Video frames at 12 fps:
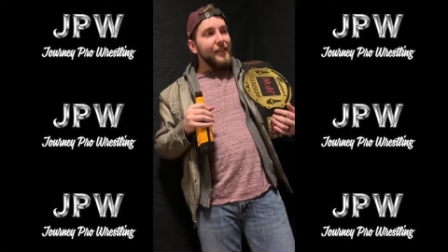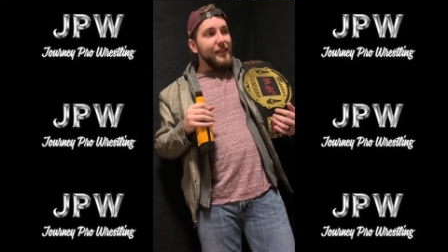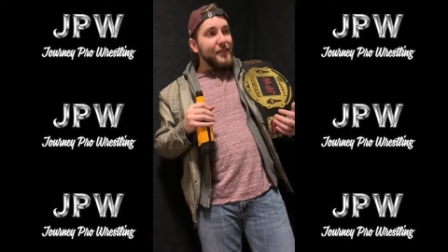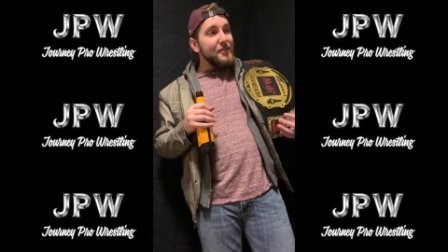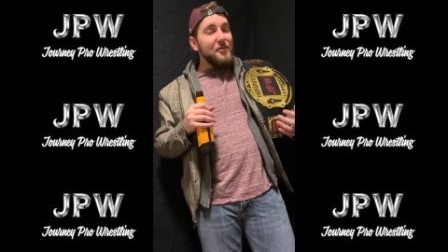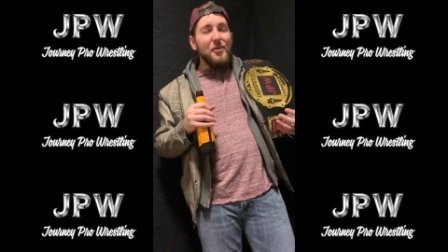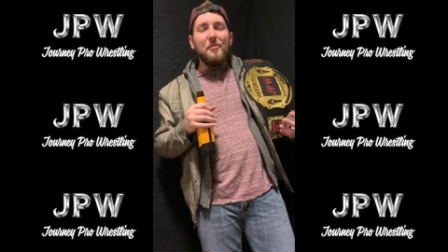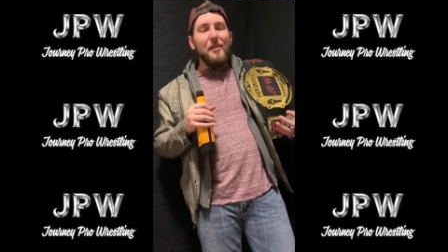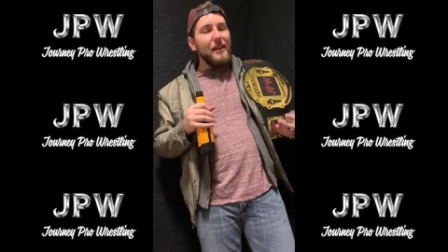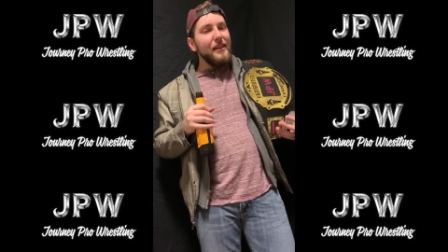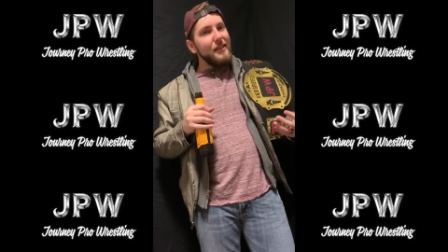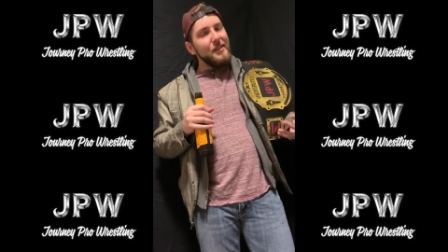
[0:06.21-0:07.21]
There's
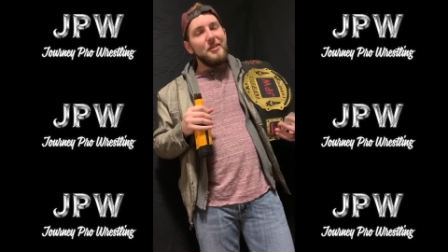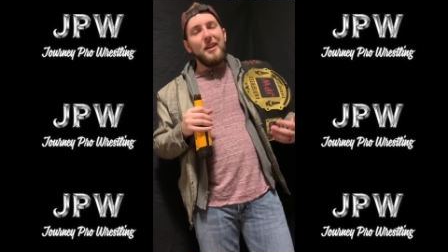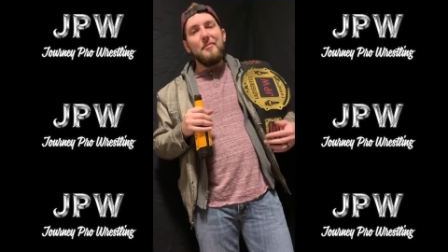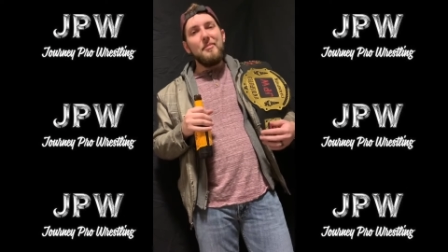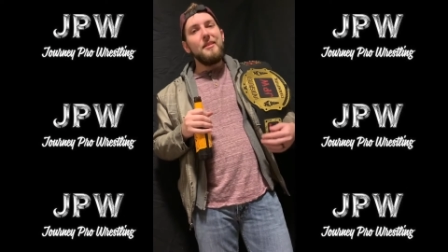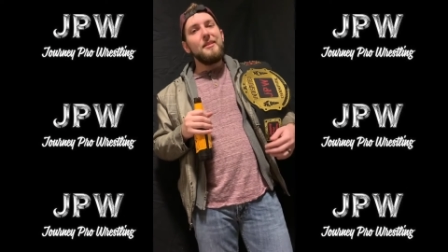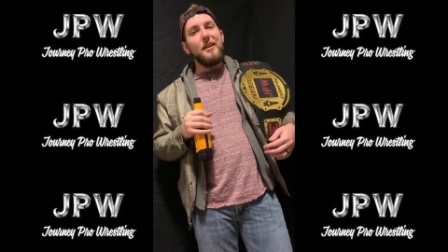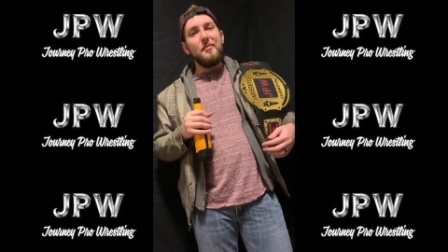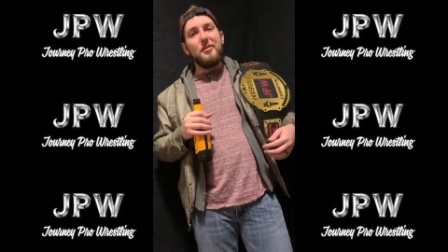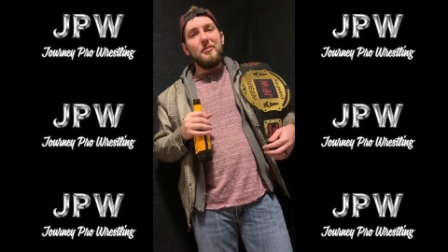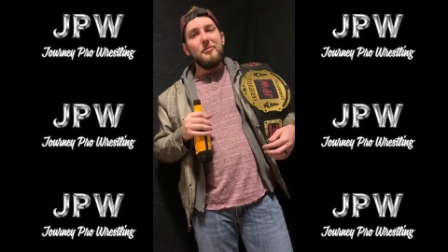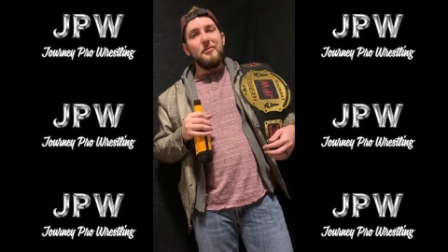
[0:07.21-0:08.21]
nobody in
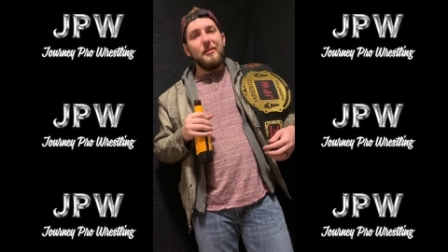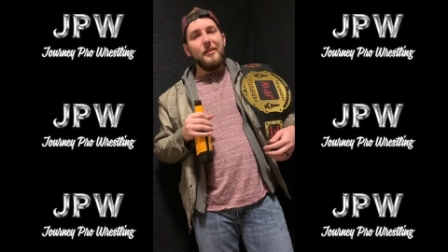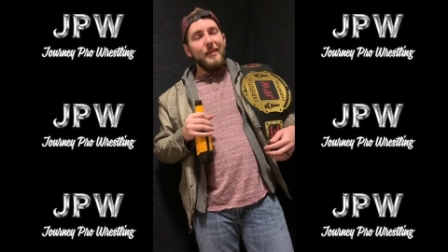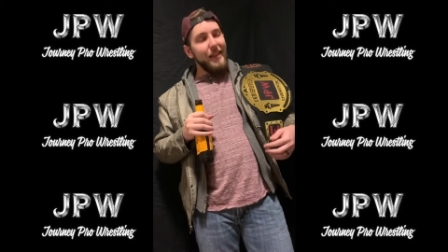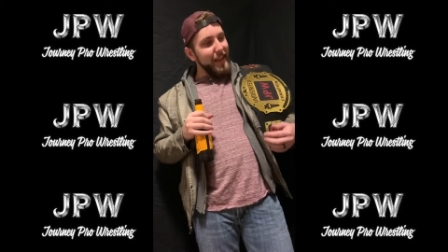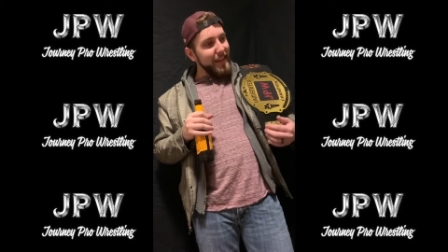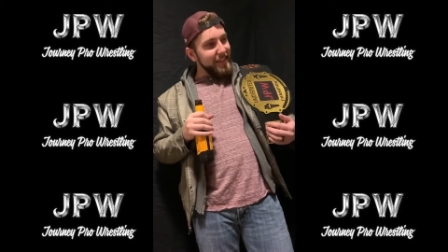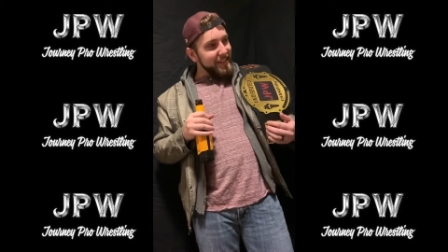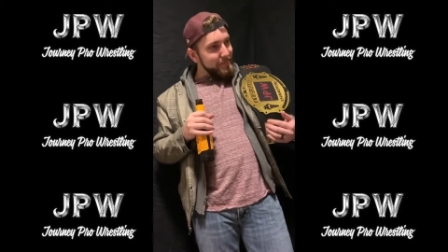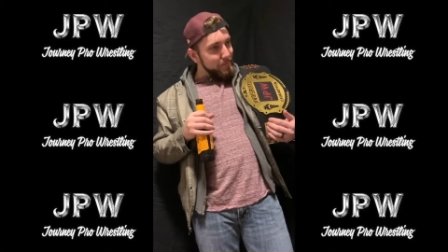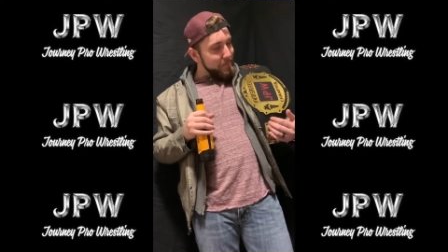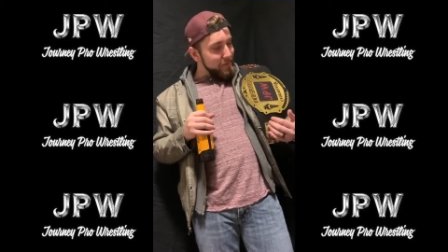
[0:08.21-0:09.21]
JPW that
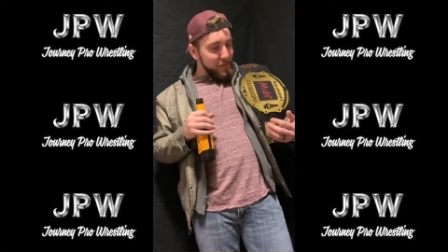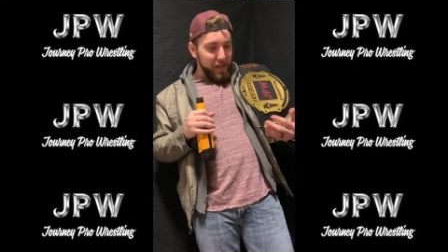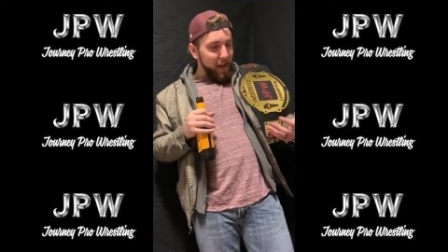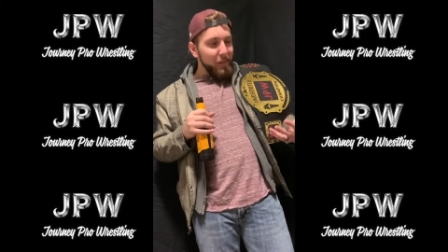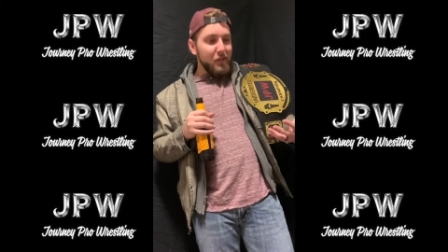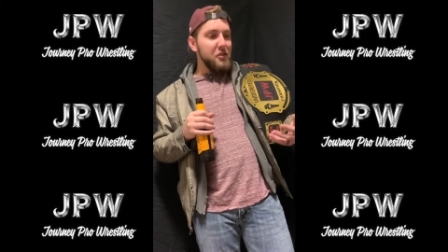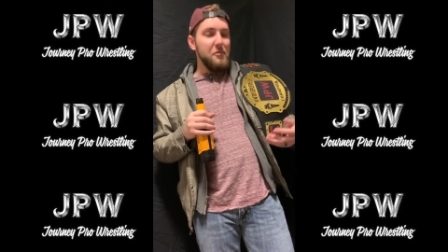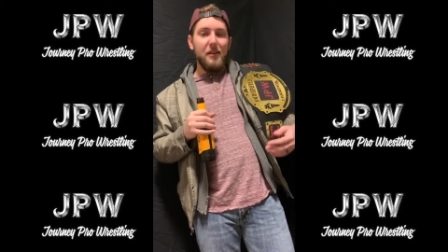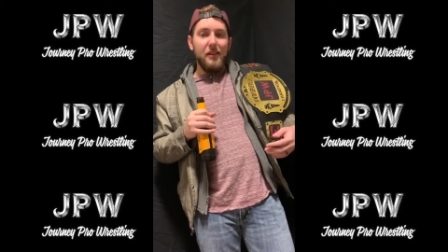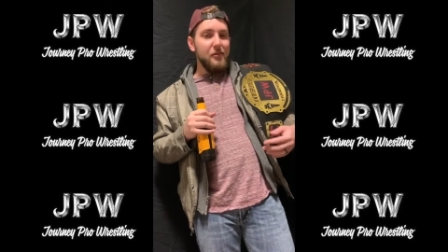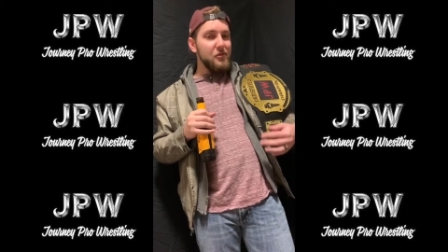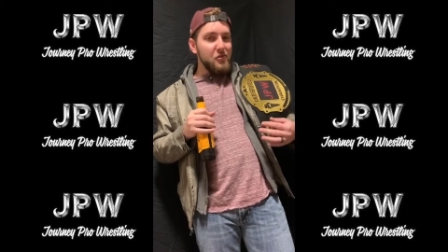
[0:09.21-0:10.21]
can challenge me.
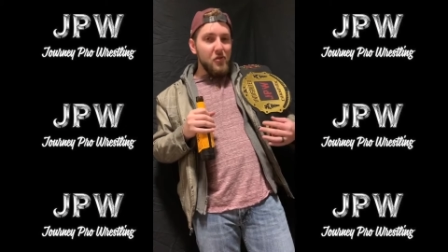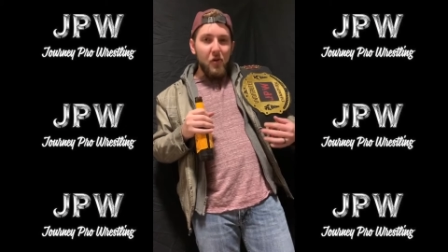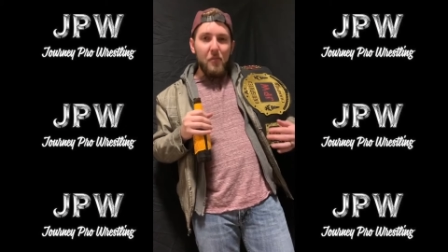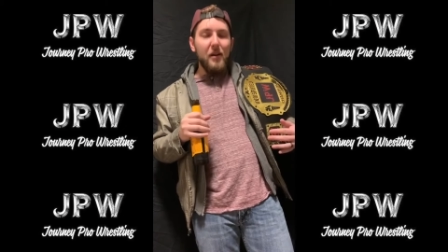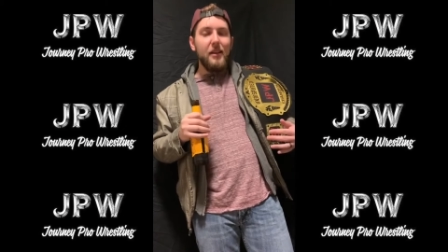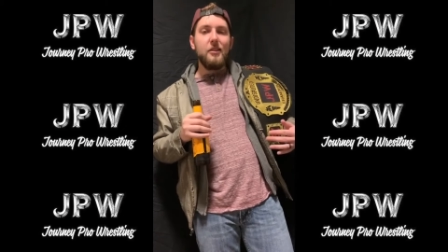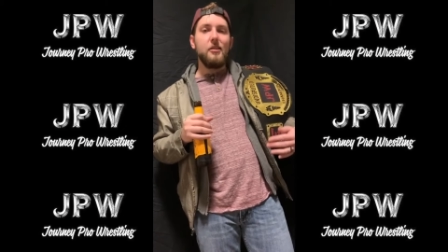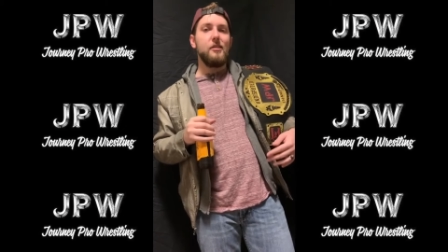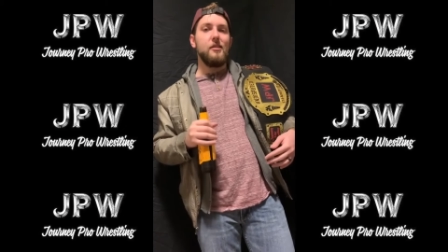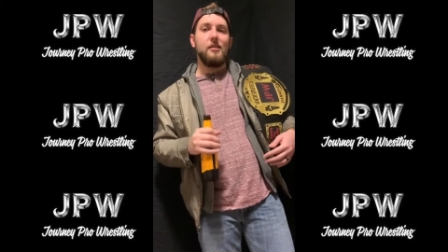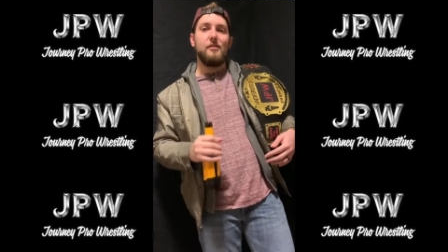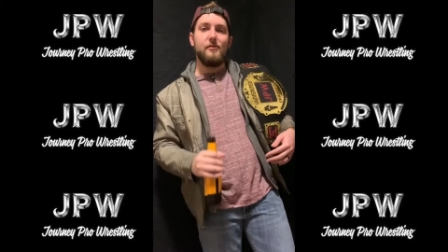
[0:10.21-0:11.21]
There's nobody good
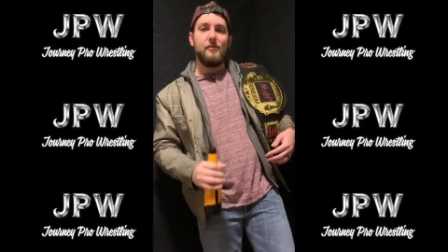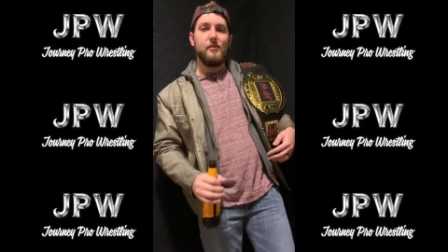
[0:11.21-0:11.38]
enough.